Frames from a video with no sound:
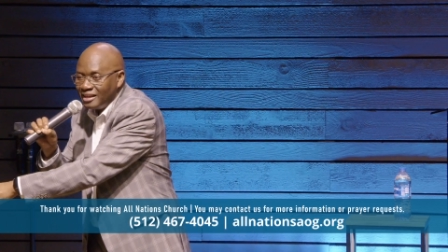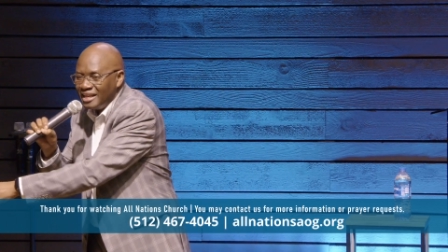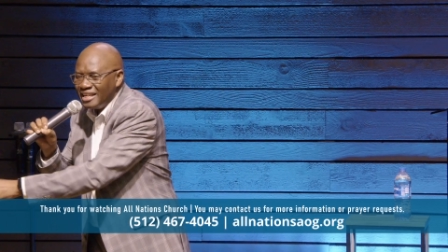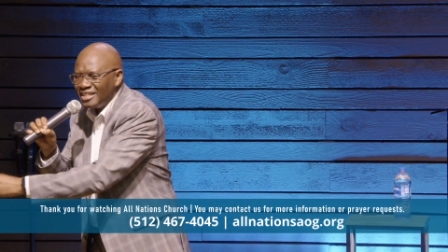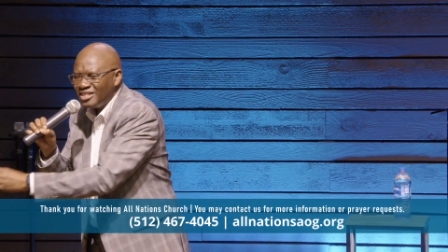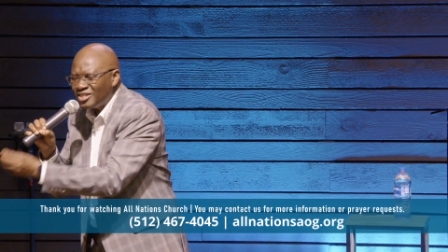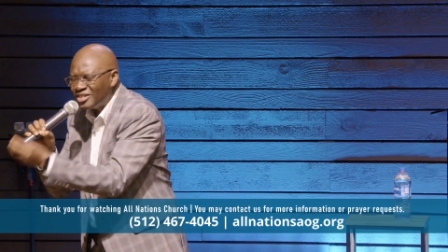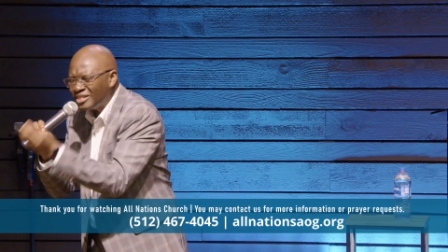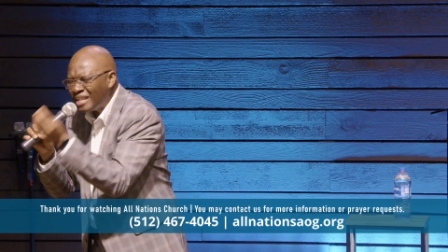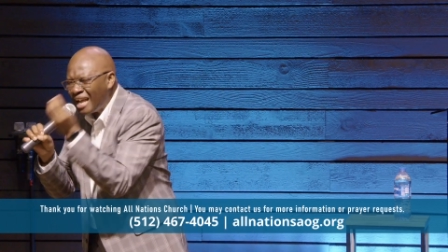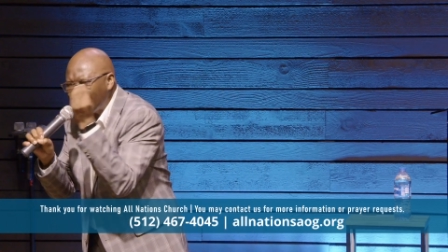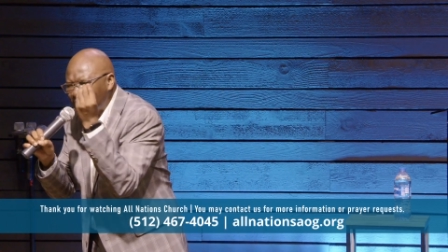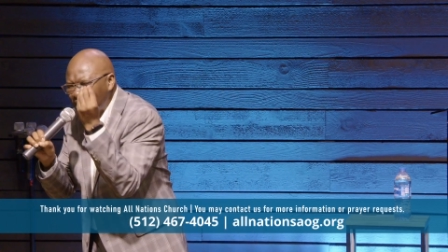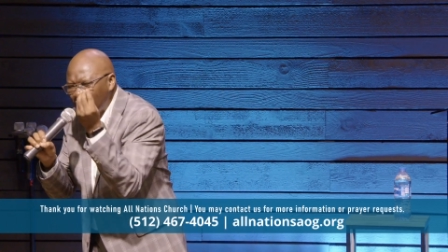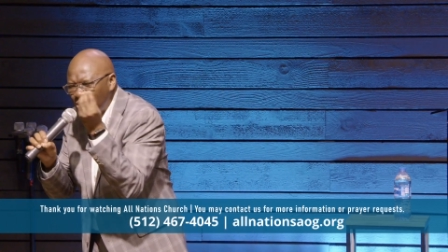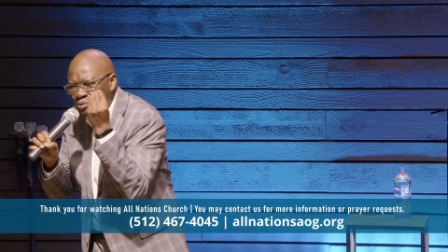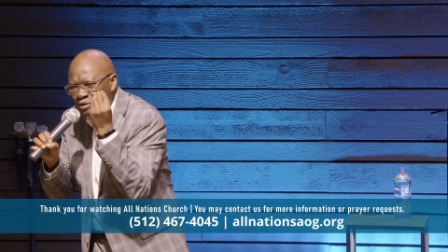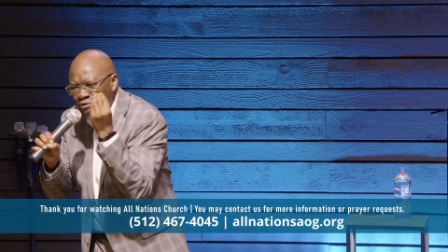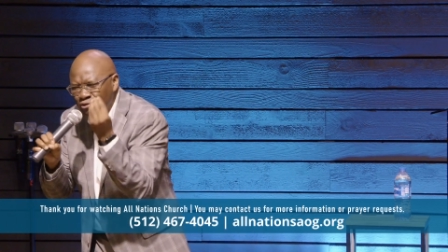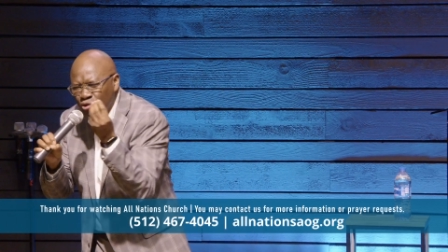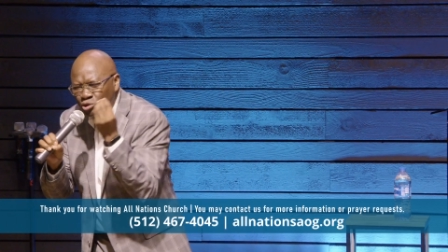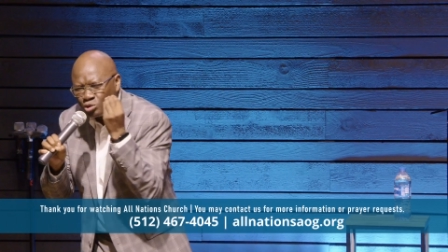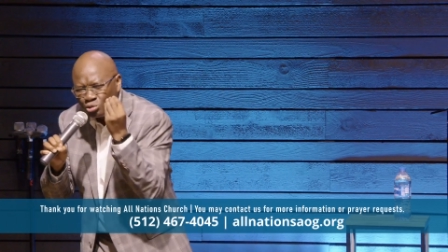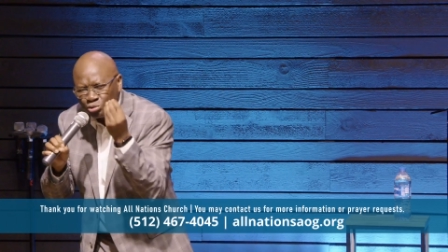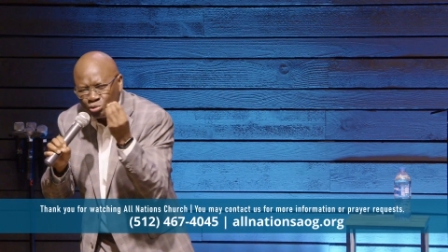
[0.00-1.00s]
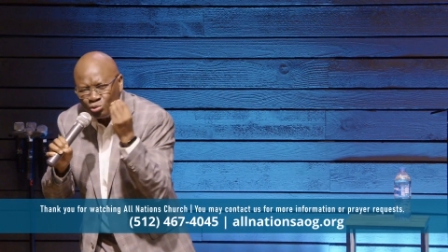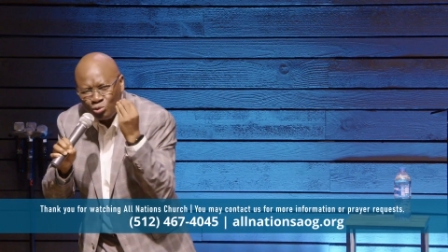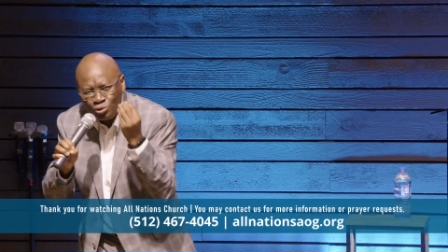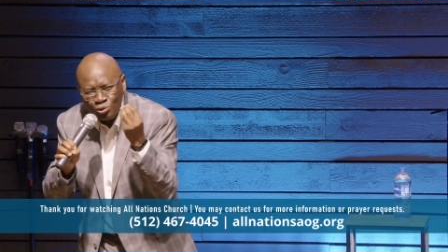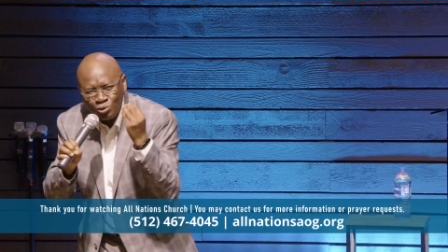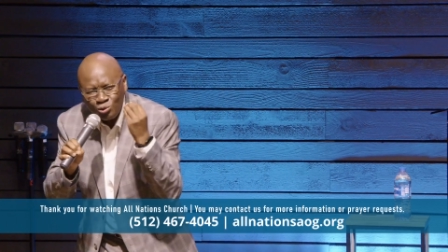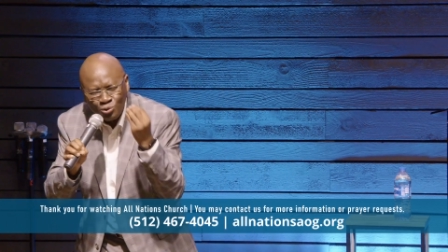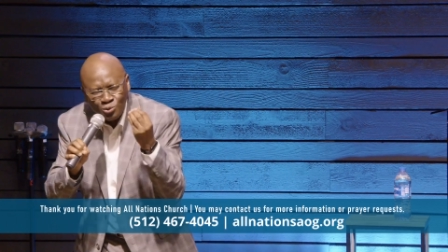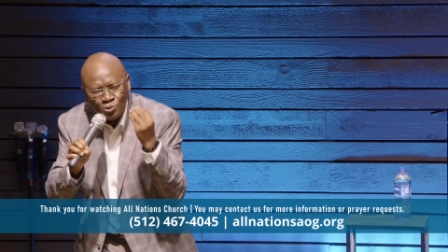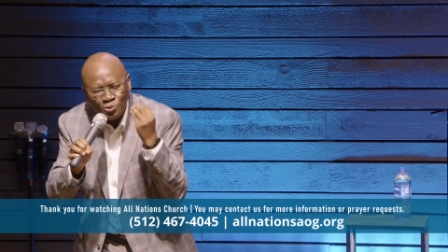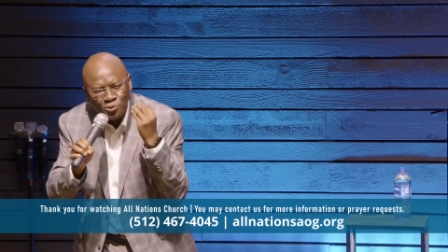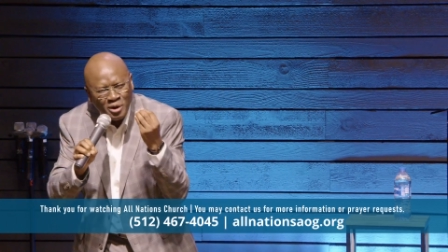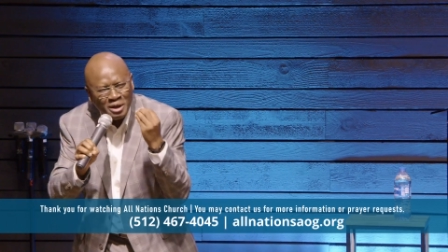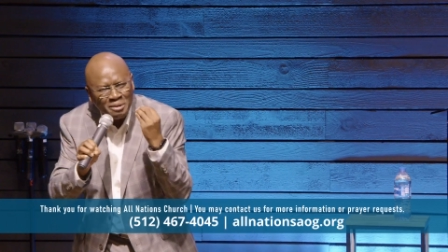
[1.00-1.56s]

It started with two